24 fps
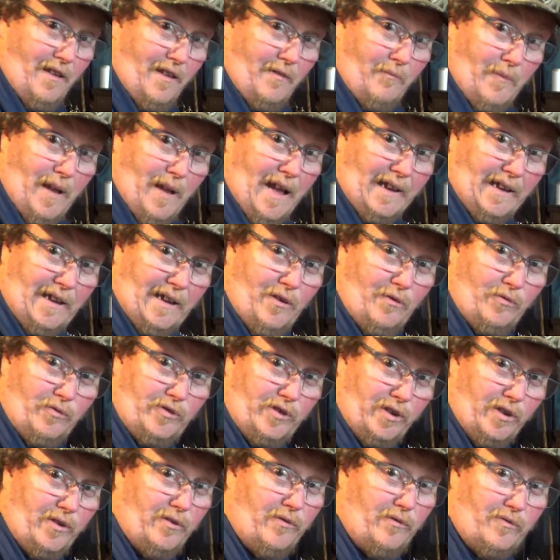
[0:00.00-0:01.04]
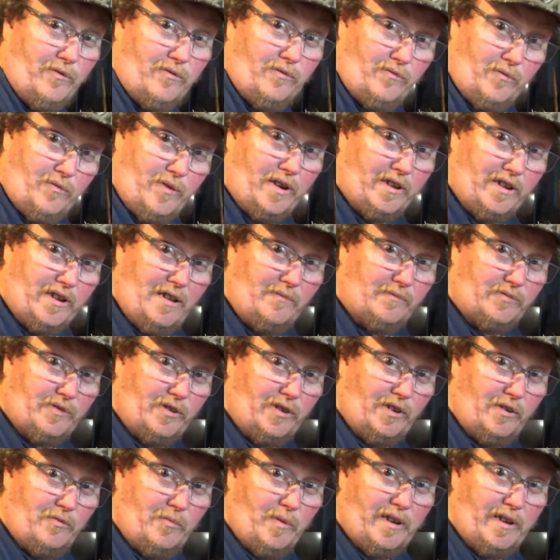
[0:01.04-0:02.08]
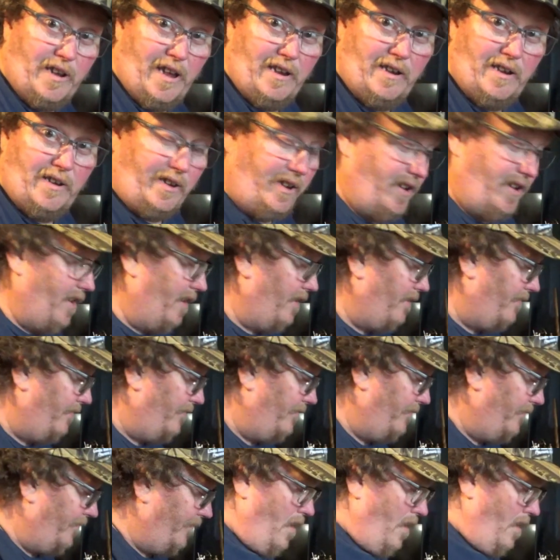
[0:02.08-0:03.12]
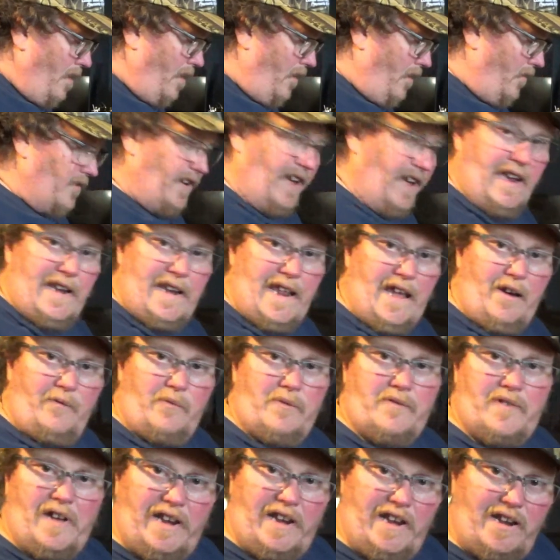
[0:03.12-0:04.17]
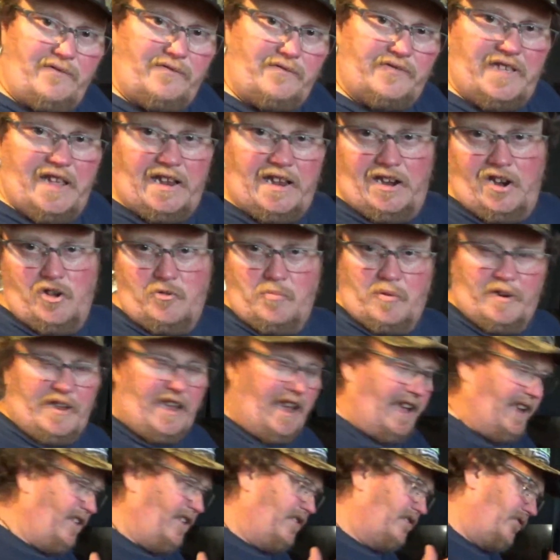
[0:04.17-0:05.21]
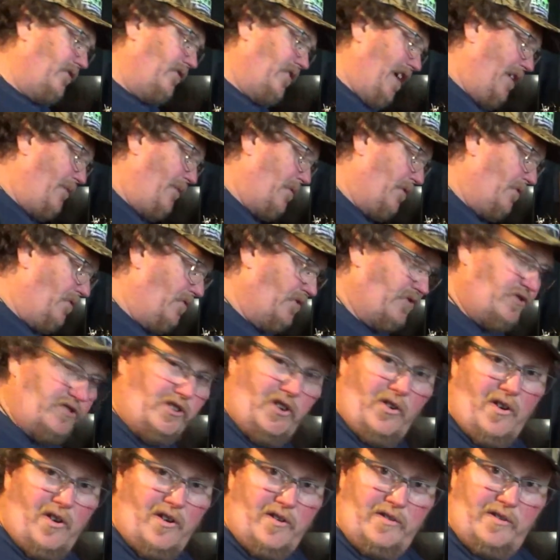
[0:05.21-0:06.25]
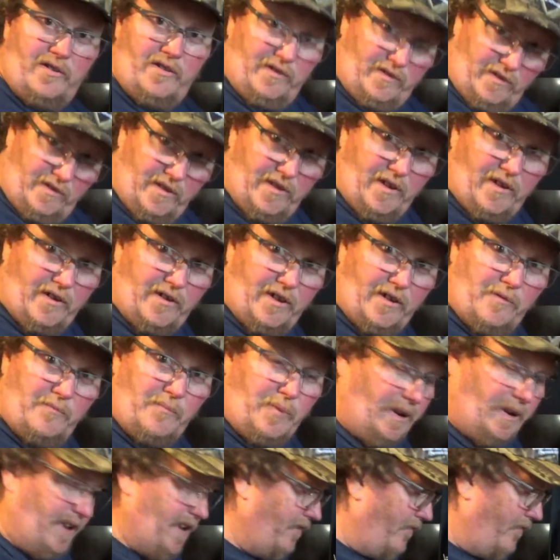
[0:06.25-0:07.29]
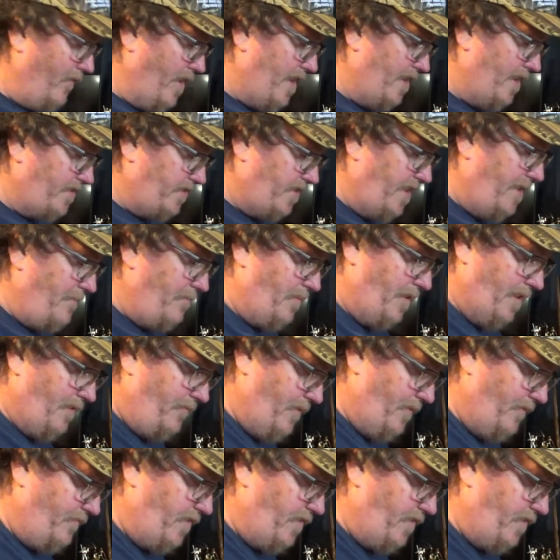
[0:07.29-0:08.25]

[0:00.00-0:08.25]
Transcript: my go-to when it comes to lubricating a gun. Okay, now we've got everything lubricated, so now we're going to start the complete reassembly. We've